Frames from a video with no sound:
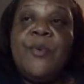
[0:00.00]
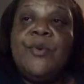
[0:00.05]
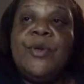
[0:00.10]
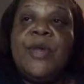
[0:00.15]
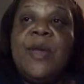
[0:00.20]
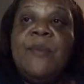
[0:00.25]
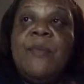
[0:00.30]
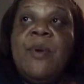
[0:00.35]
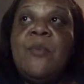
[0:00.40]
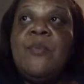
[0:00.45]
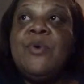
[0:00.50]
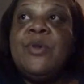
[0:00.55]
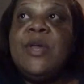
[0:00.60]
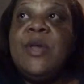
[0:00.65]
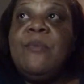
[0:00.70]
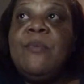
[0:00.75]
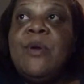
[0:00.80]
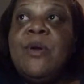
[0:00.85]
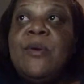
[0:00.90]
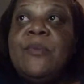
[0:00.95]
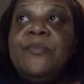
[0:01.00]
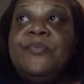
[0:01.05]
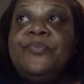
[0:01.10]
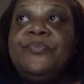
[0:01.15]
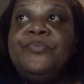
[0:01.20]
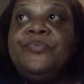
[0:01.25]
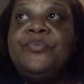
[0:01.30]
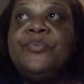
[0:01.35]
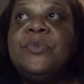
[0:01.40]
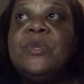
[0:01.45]
Okay, mom. Okay, mom.
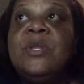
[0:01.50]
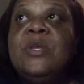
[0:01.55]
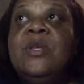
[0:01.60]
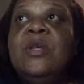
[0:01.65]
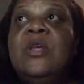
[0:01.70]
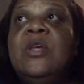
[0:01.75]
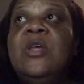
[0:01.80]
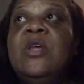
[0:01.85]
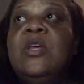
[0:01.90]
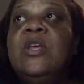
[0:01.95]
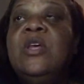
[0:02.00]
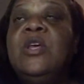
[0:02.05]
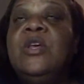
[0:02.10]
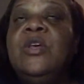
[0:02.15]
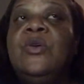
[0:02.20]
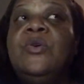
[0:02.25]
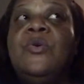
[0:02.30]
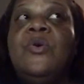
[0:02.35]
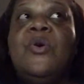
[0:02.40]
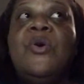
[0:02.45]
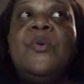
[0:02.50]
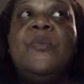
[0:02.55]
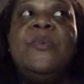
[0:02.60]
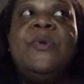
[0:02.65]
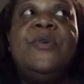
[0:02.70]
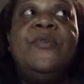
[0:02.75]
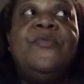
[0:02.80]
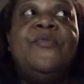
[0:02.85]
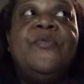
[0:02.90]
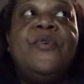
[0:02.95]
He called
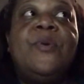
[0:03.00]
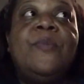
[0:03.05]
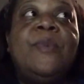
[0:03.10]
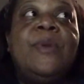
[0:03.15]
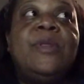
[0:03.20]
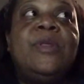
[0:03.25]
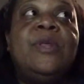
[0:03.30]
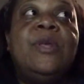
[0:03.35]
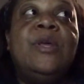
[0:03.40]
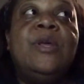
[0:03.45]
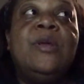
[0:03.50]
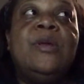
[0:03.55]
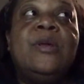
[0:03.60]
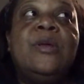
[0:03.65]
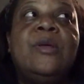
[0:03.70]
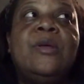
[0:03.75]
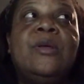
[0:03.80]
me from, I think,